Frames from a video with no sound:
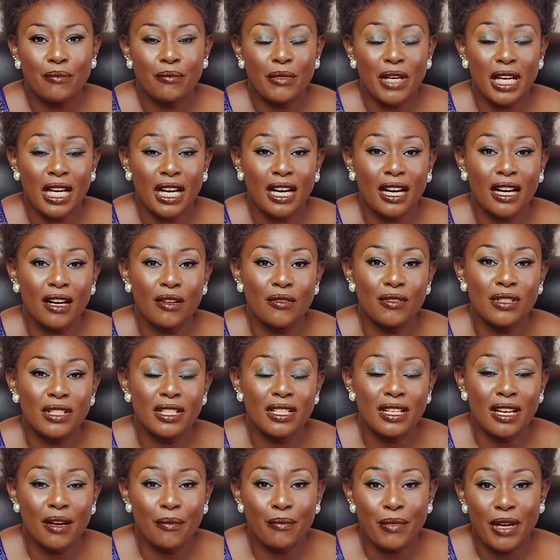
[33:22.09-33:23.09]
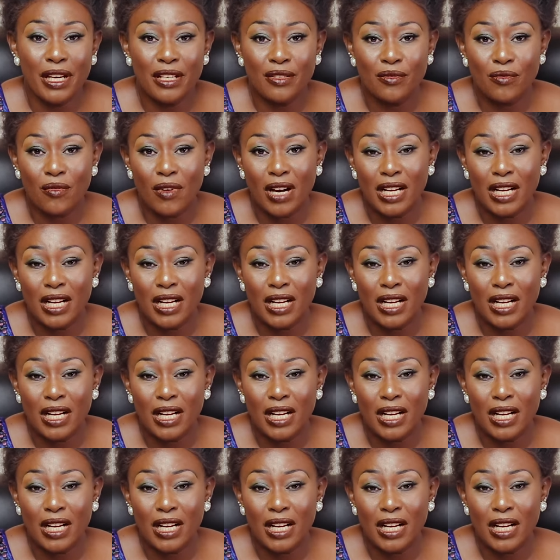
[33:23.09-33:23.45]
My account number is